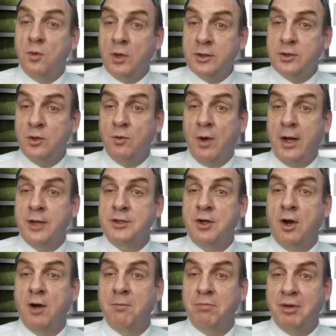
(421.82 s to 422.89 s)
want to watch
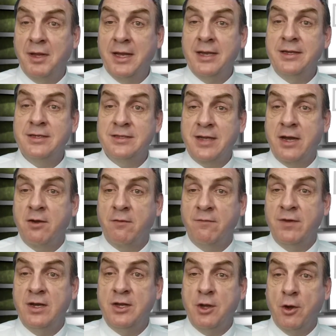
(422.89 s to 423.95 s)
our plan designer
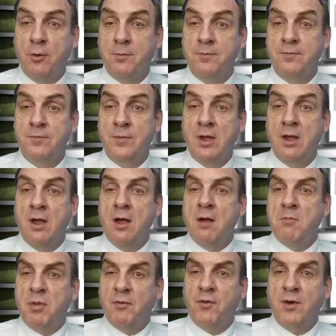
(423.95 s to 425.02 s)
video.
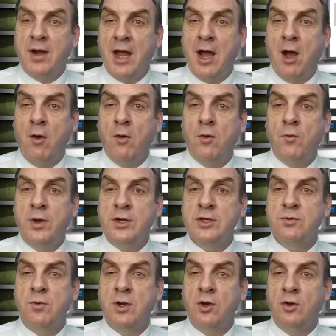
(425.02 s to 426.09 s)
But for now, we just
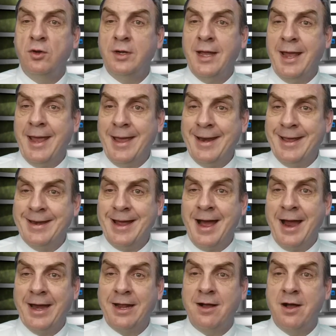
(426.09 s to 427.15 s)
want to look at an
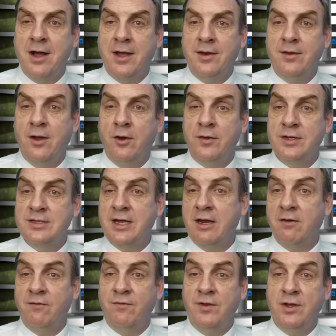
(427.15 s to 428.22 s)
icon on the
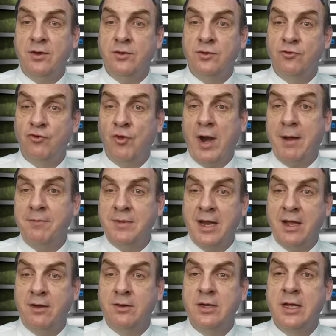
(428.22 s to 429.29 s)
second field drop
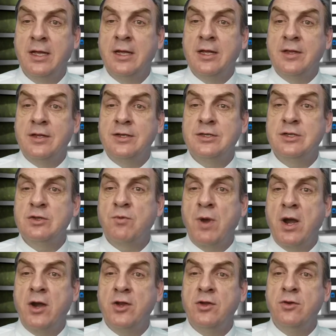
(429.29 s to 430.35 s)
down. This is
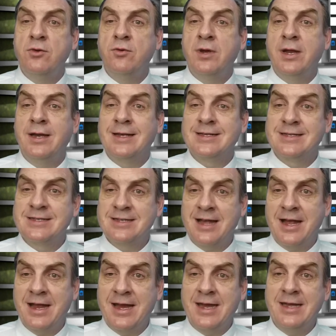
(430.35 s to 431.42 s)
where you can
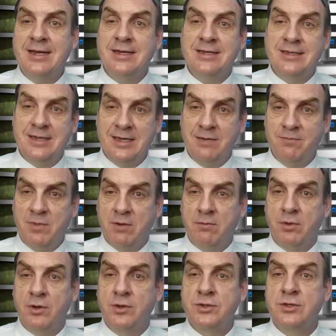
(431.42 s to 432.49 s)
assign team
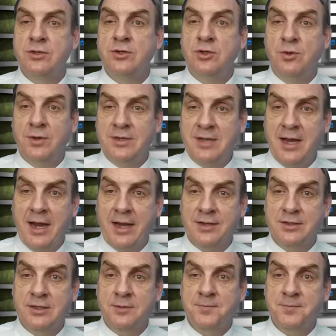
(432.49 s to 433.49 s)
members to a task.